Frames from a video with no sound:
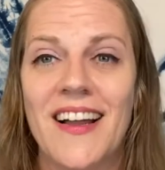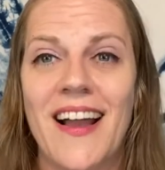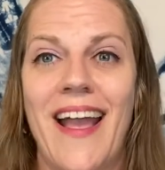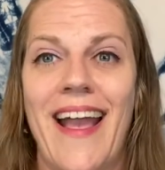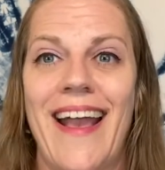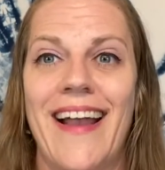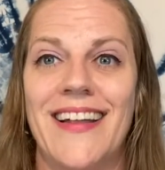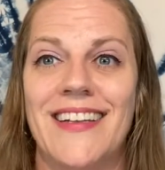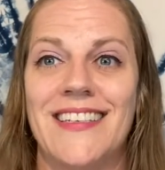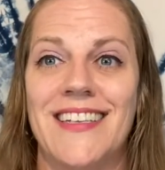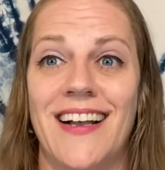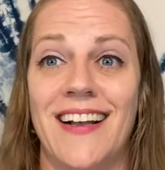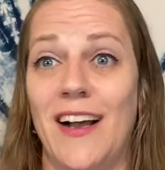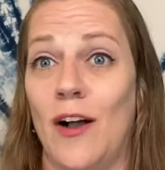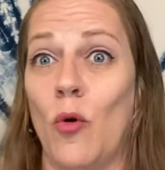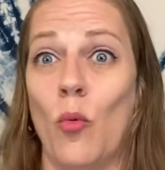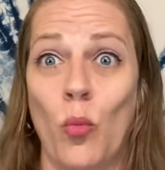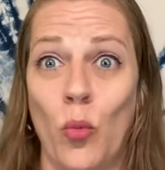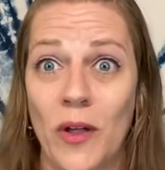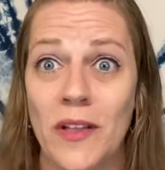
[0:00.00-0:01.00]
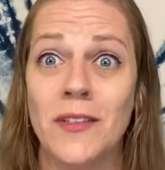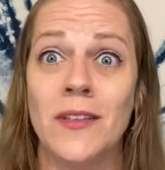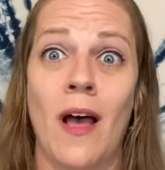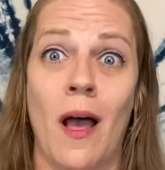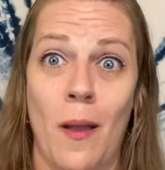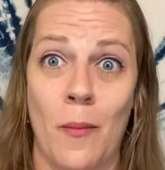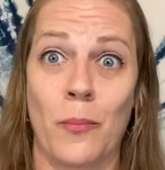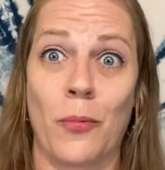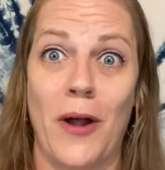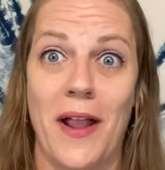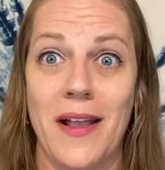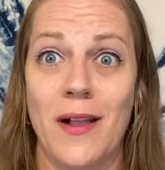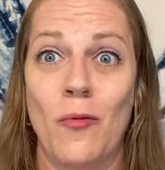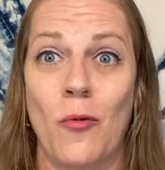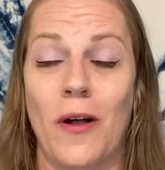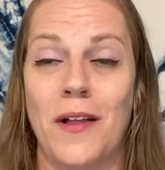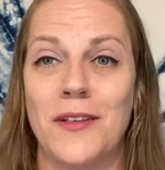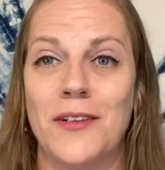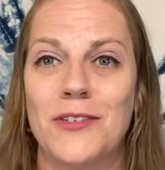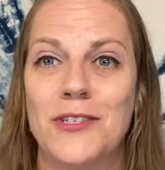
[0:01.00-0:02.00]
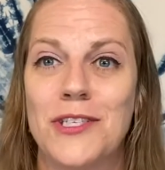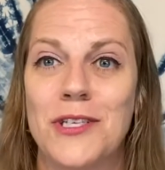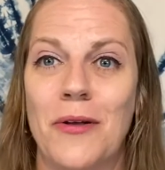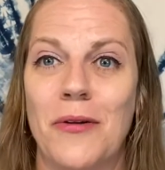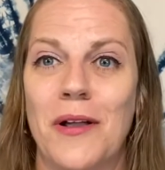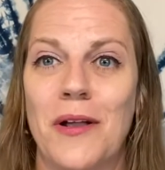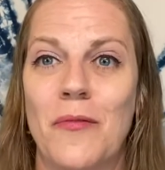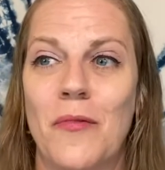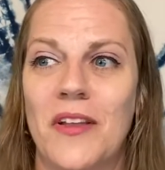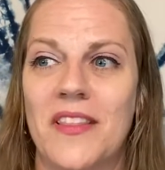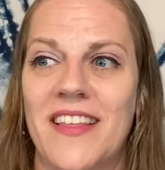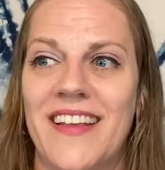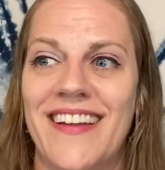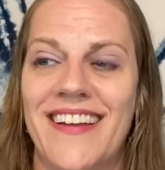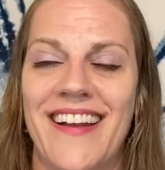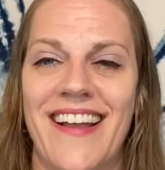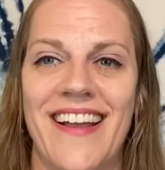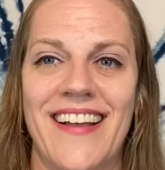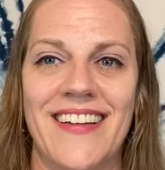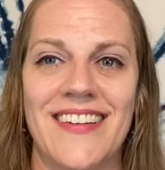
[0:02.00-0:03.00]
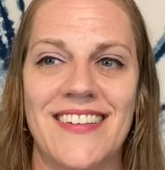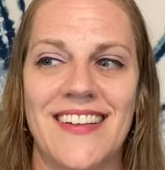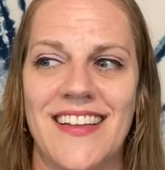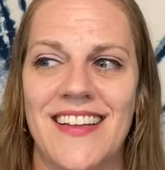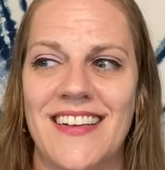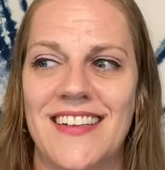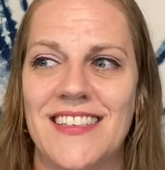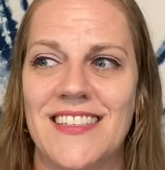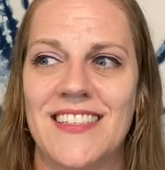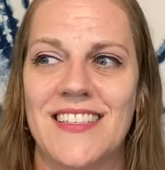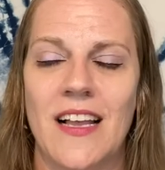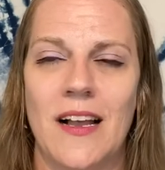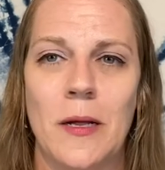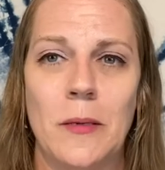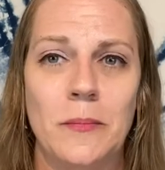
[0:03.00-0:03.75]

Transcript: and will not break while you're sewing with it. And it is,